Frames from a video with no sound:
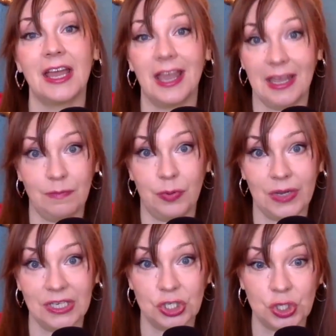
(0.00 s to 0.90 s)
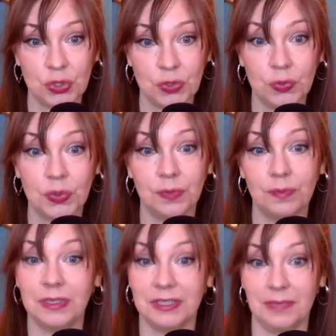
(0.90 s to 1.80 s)
8.2
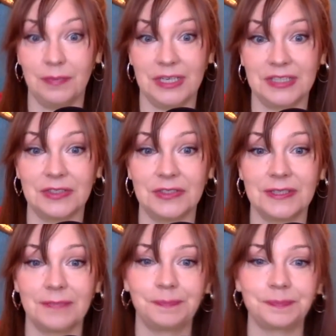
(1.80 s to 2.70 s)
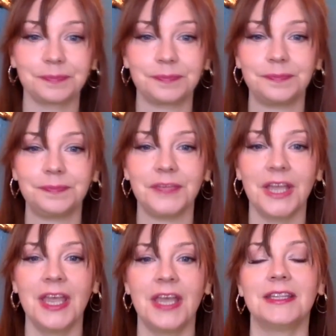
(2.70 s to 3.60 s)
million pixels.
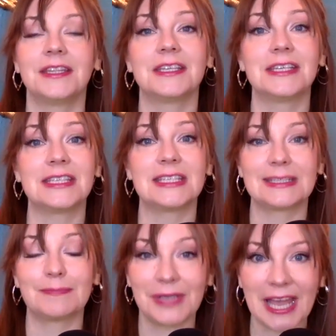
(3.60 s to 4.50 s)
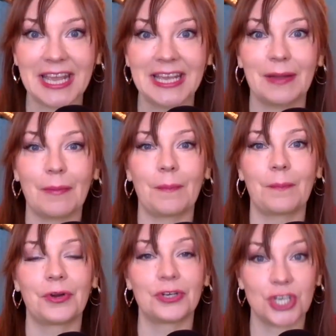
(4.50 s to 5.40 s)
The display
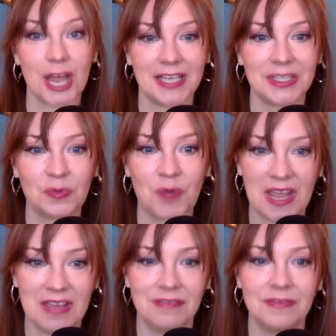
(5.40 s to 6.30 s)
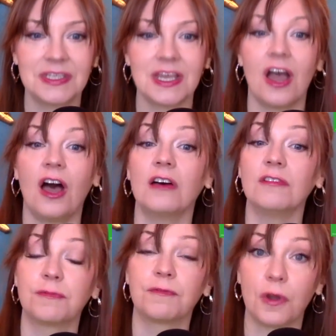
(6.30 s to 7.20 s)
projects waves
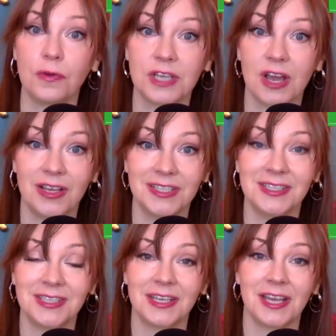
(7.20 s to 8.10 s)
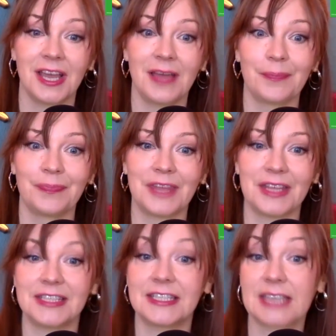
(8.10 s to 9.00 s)
of photons
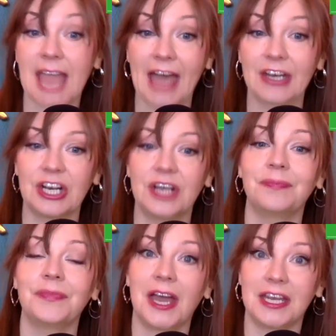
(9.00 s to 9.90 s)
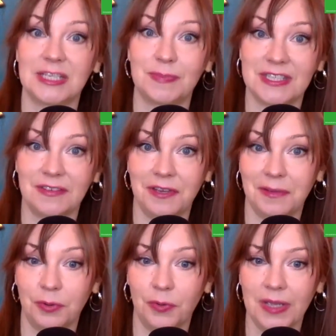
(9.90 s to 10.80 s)
that scatter at a
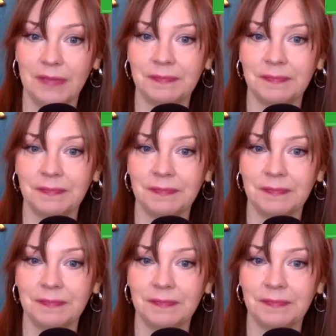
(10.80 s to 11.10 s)
specific point,